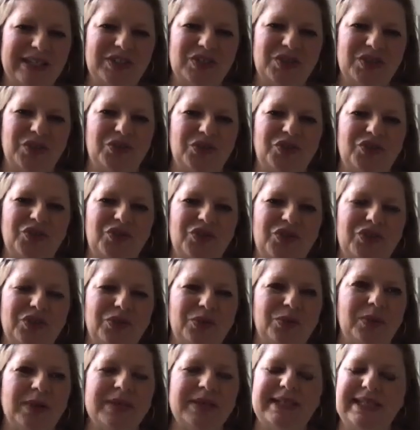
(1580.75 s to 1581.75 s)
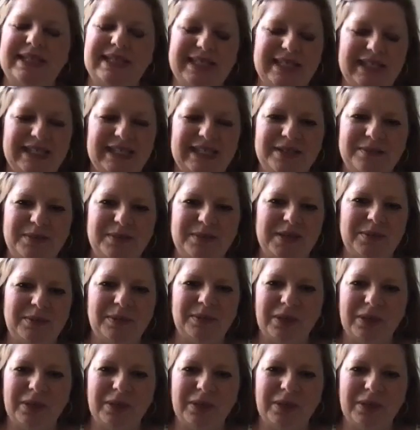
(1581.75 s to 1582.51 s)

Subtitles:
So there wasn't systems in